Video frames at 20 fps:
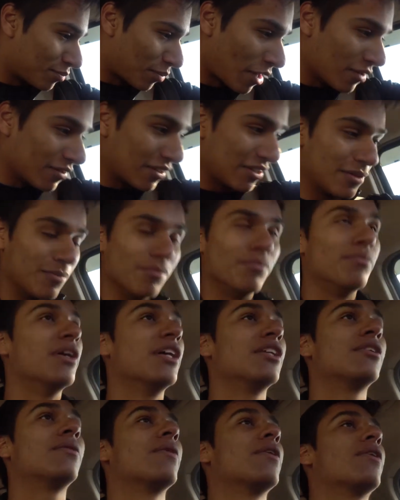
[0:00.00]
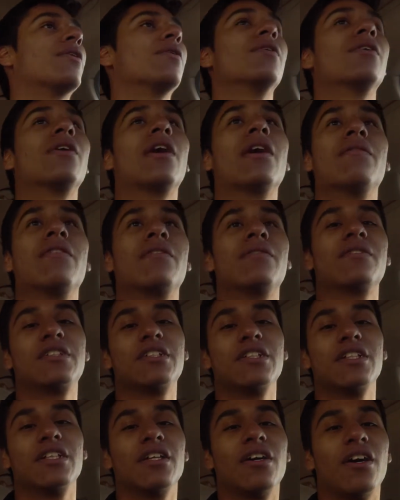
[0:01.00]
probably the best recruiter I've ever
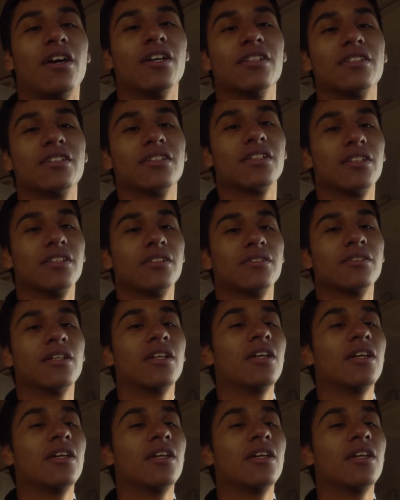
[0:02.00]
seen, honestly.